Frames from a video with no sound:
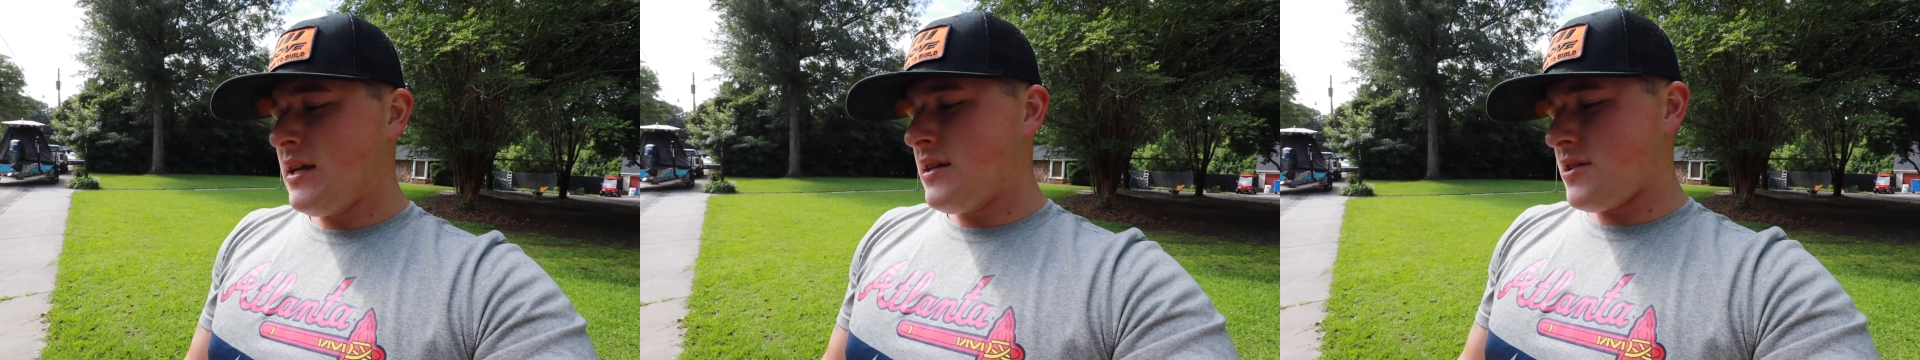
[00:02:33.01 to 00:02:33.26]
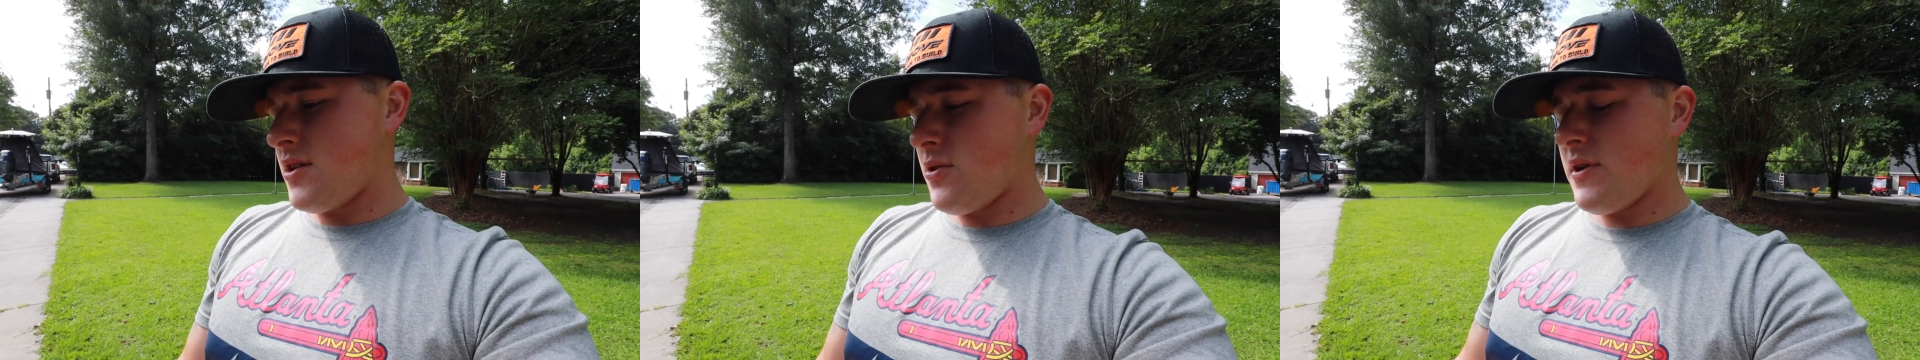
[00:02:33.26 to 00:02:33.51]

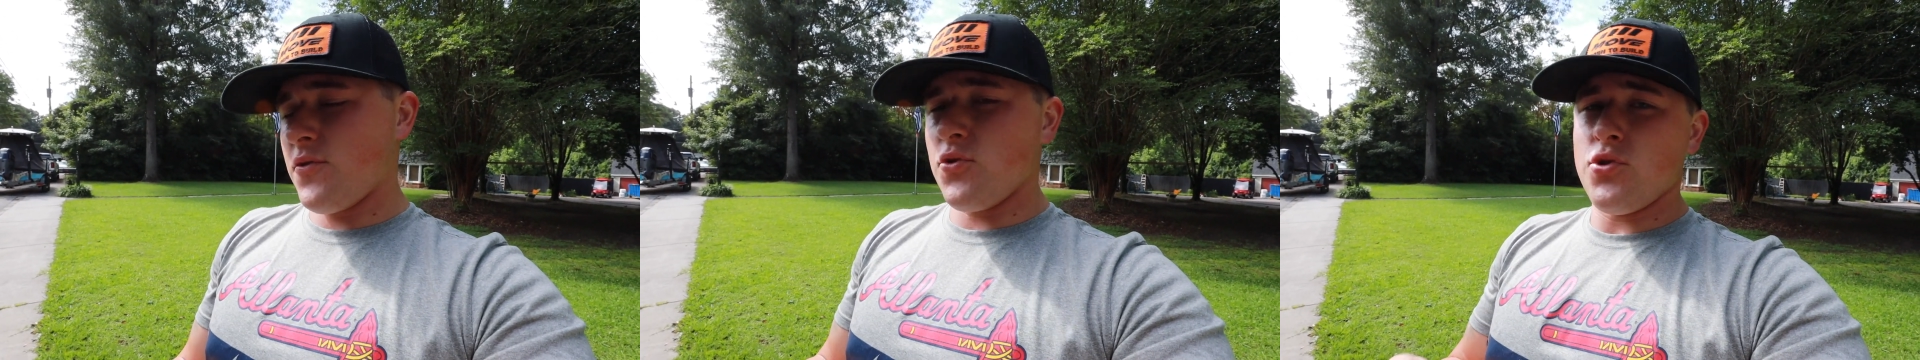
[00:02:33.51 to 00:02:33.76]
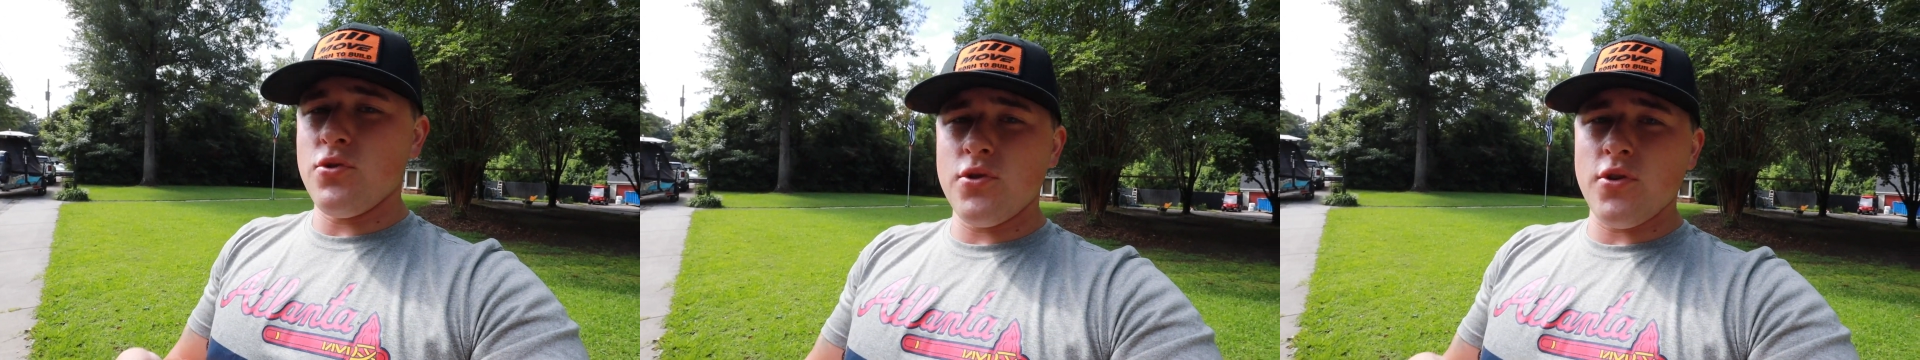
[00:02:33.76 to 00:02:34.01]
So if you
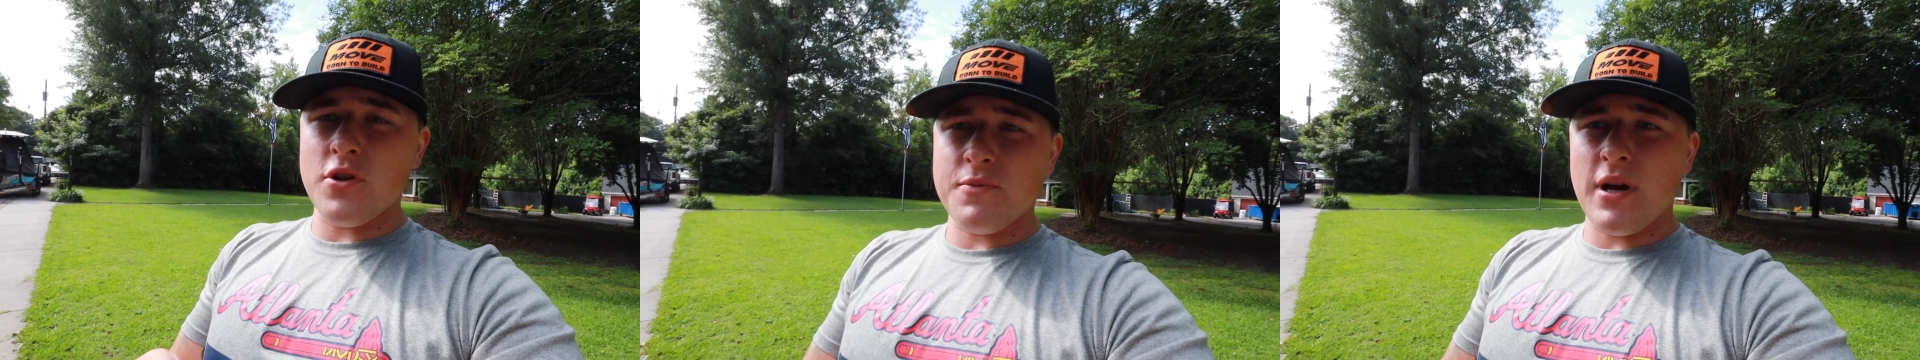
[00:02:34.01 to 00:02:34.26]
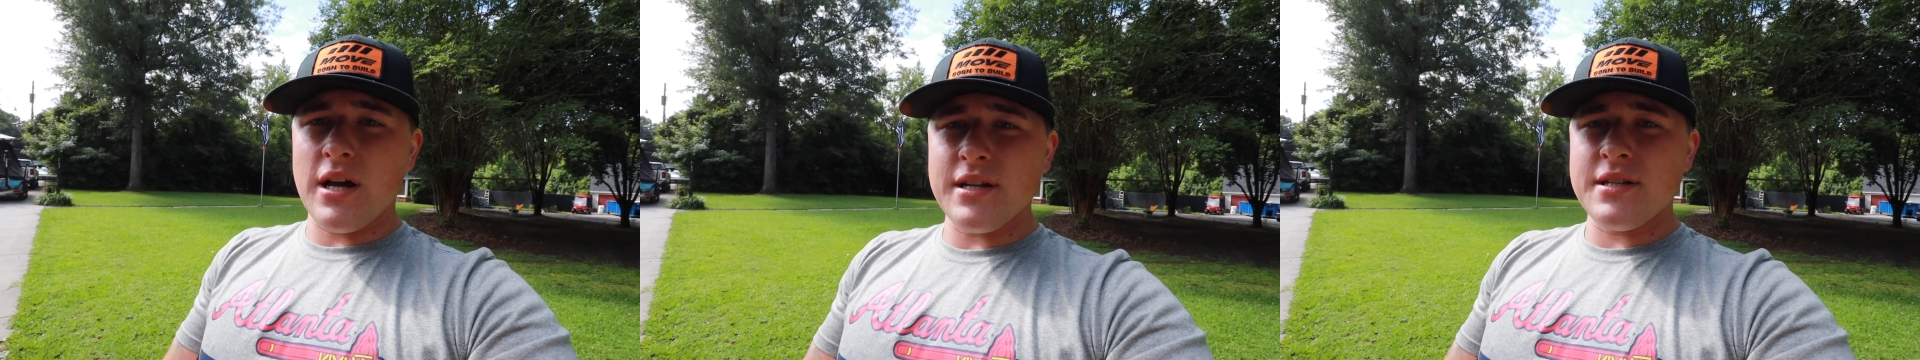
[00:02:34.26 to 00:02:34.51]
do those
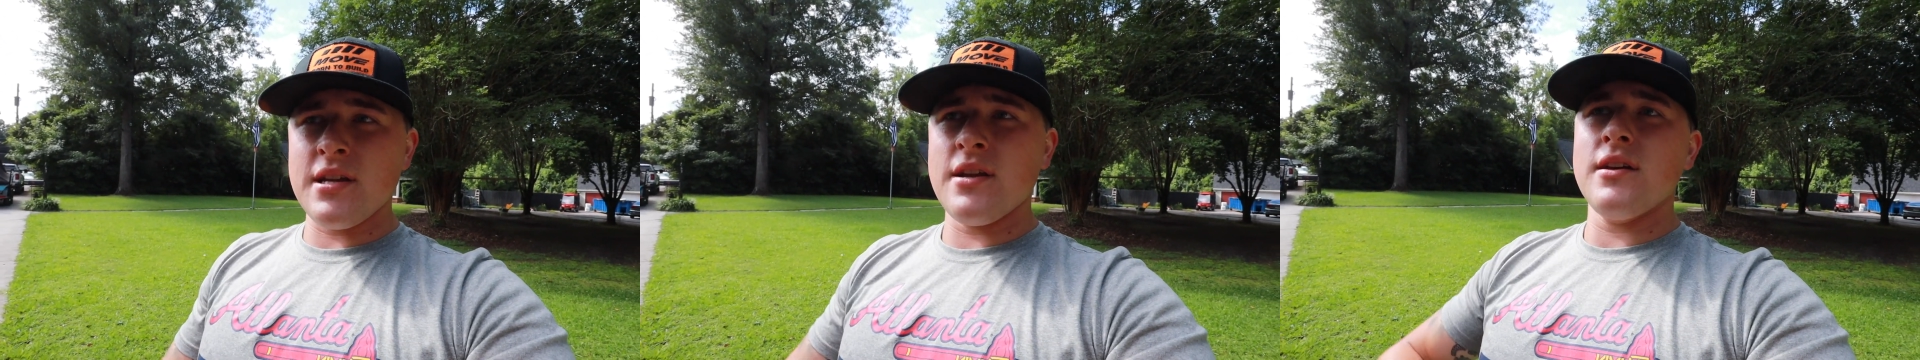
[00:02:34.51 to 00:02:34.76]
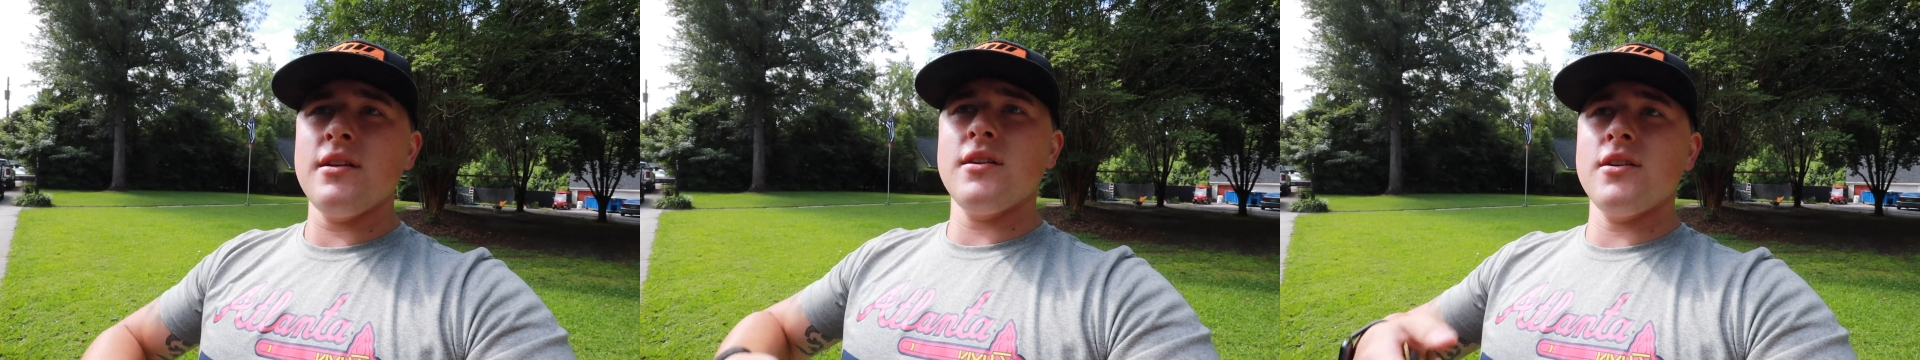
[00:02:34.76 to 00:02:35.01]
mods,
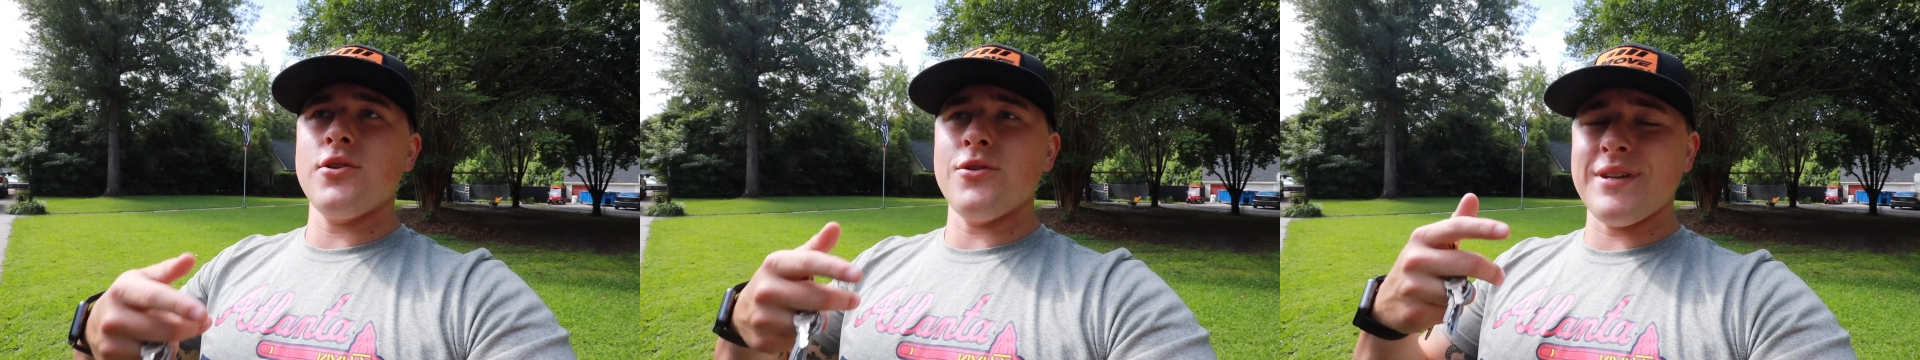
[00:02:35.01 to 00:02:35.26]
you're